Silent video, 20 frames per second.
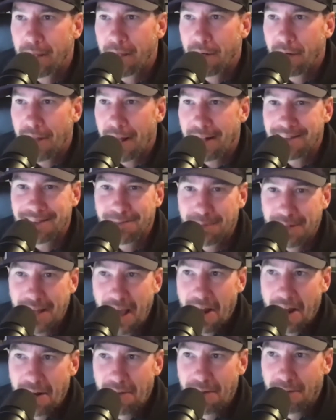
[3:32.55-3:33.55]
that's
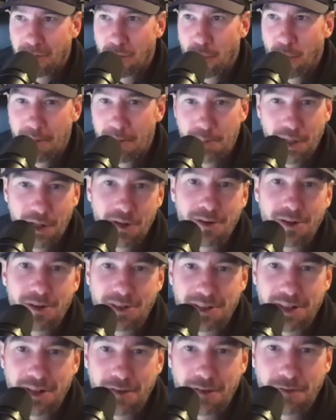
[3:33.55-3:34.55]
kind of the twin
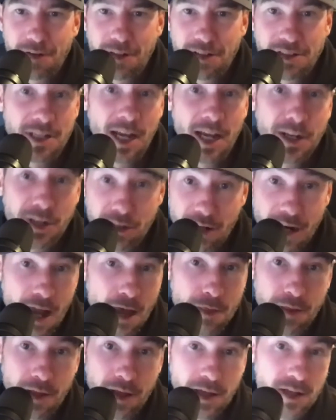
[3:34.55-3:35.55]
pillars of a secular
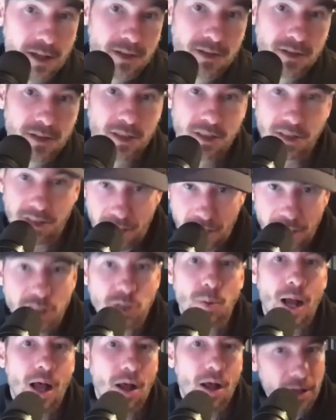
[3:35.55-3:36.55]
ethic, is
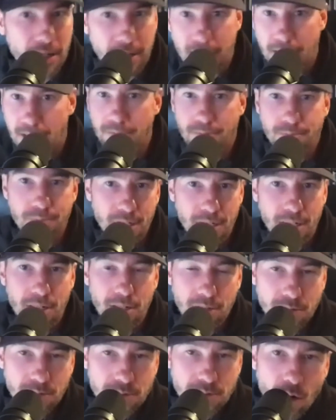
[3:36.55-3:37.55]
consensuality and,
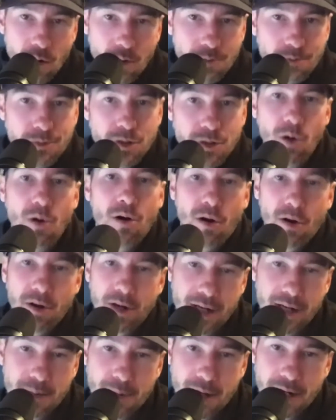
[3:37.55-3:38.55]
don't hurt
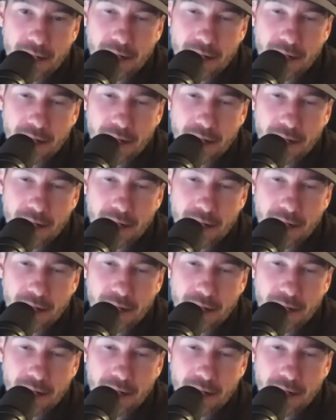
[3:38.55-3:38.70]
anybody